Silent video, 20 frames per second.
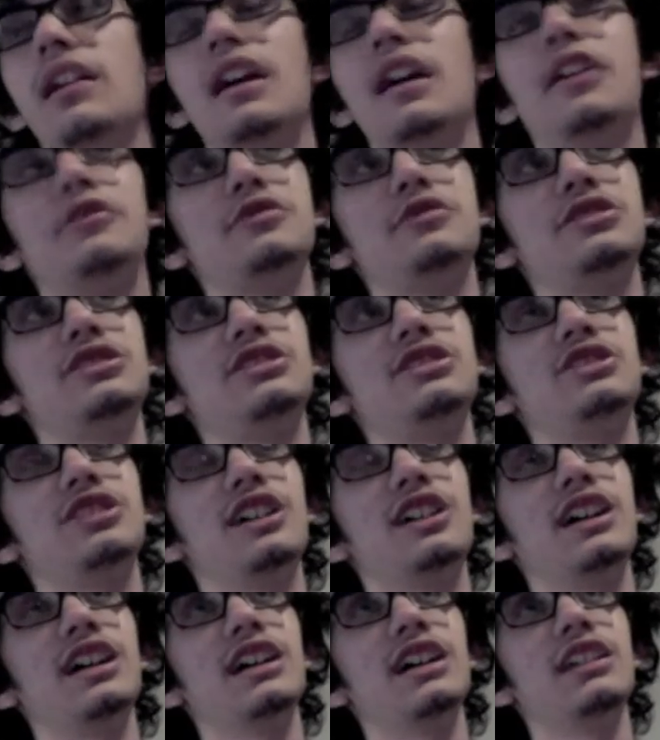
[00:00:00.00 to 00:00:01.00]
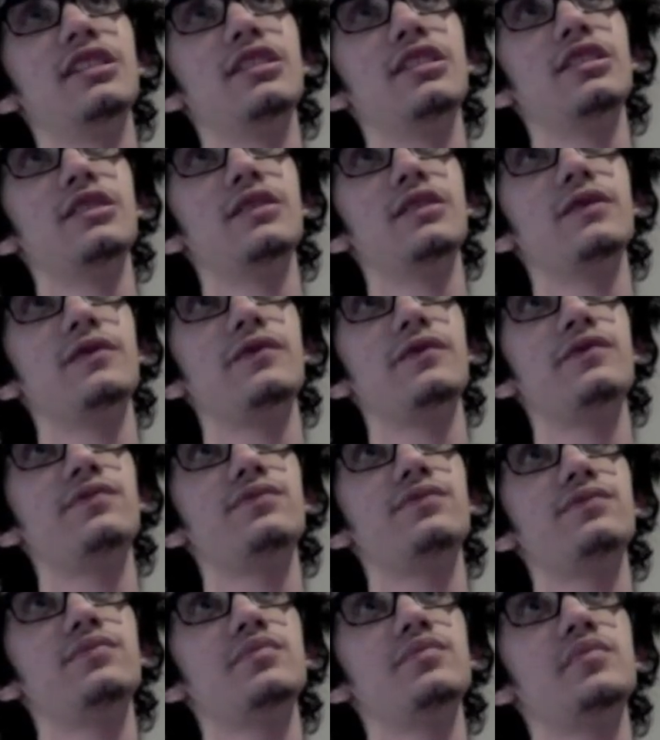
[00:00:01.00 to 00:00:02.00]
outside of
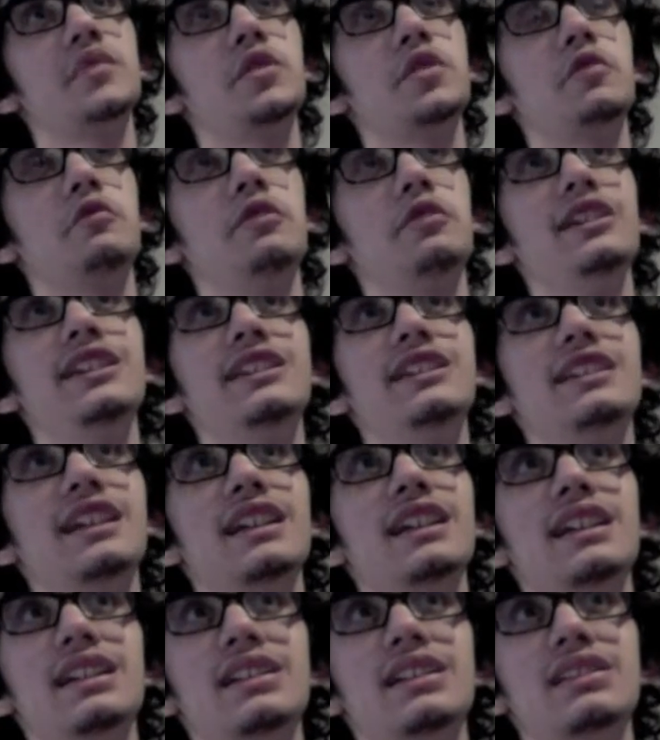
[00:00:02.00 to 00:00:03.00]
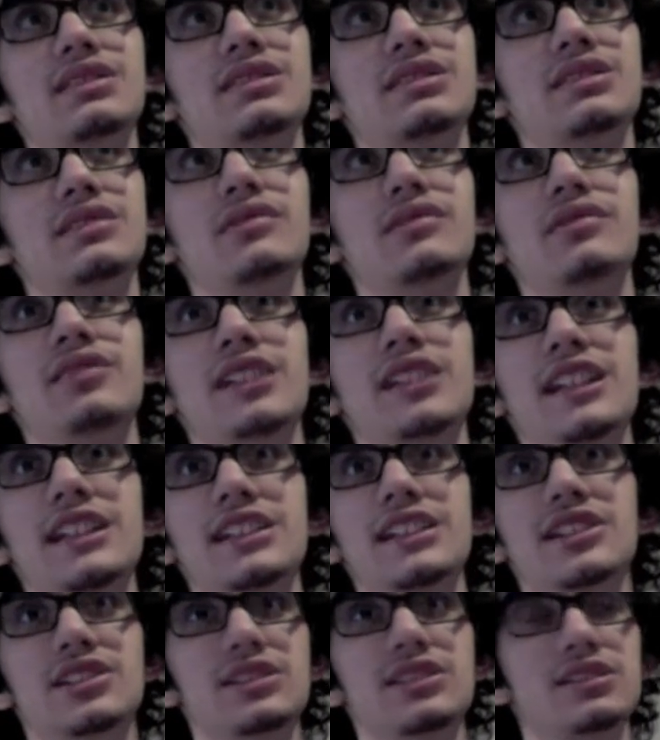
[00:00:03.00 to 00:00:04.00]
the weekdays the
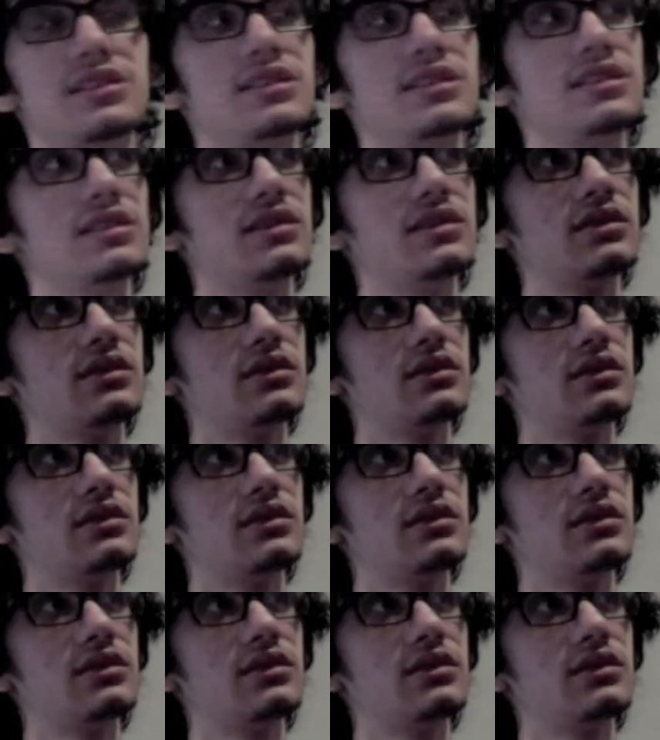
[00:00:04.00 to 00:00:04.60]
least.